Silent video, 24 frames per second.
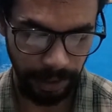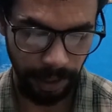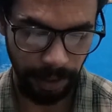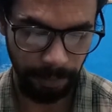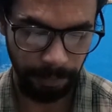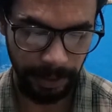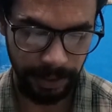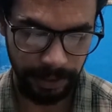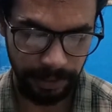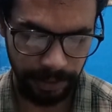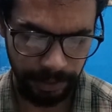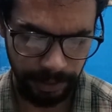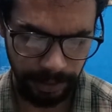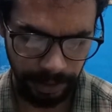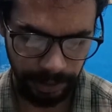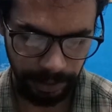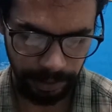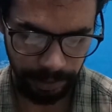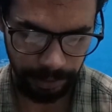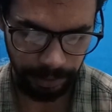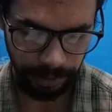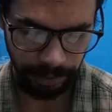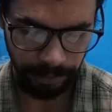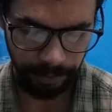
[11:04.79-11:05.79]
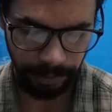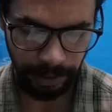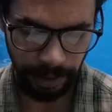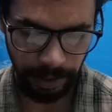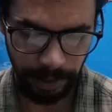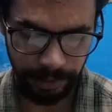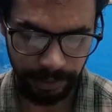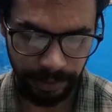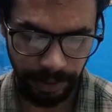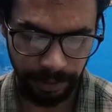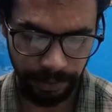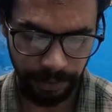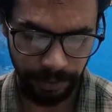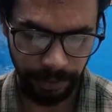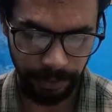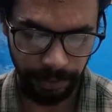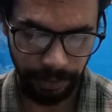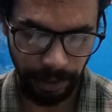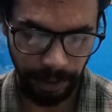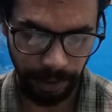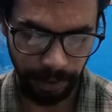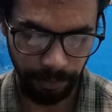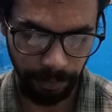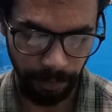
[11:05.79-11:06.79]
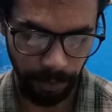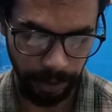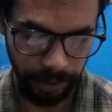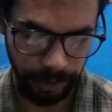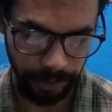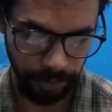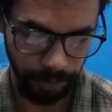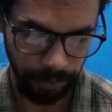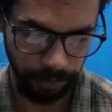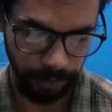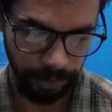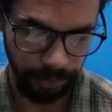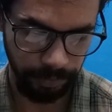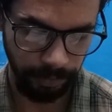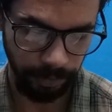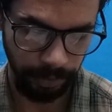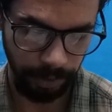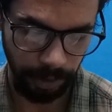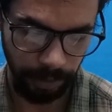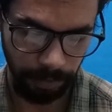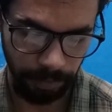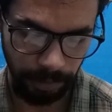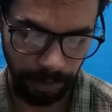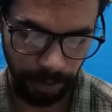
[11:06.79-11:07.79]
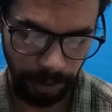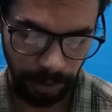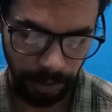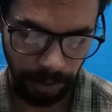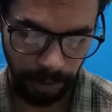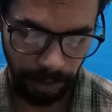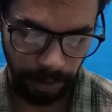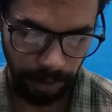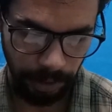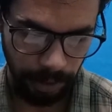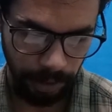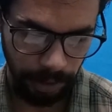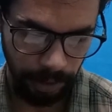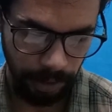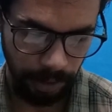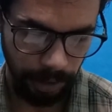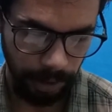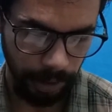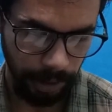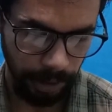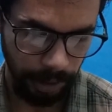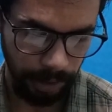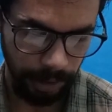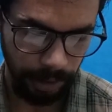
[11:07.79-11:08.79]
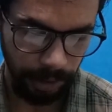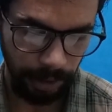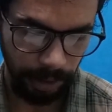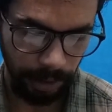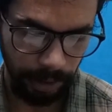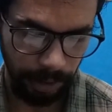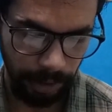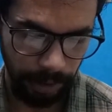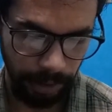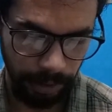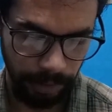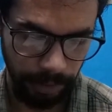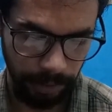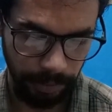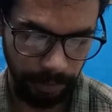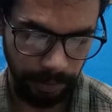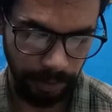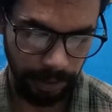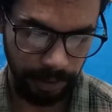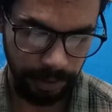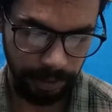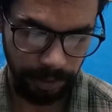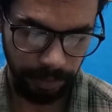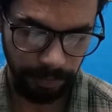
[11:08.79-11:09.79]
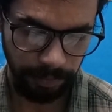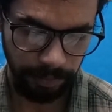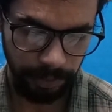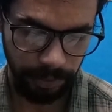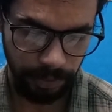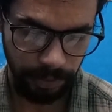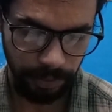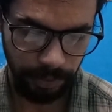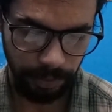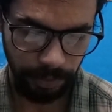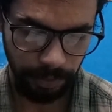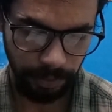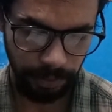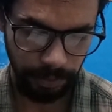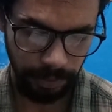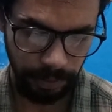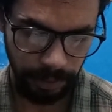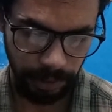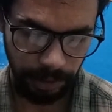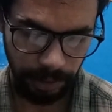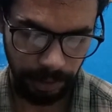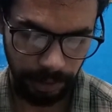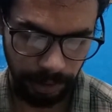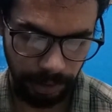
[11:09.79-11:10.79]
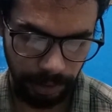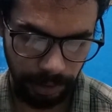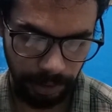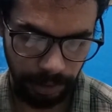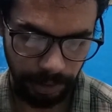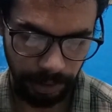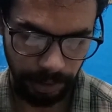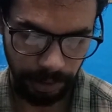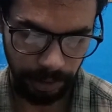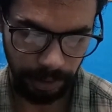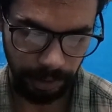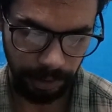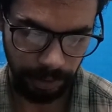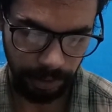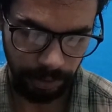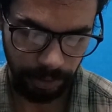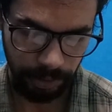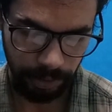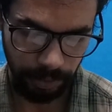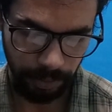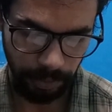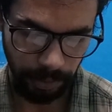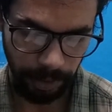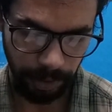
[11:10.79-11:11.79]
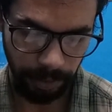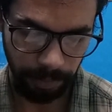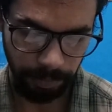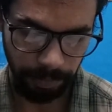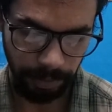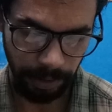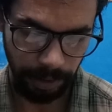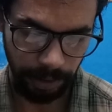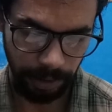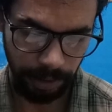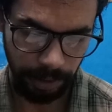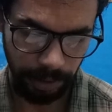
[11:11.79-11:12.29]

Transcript: Page 30 and 31, I'll try to do voiceovers for them. And then the rest of the story is quite a bit.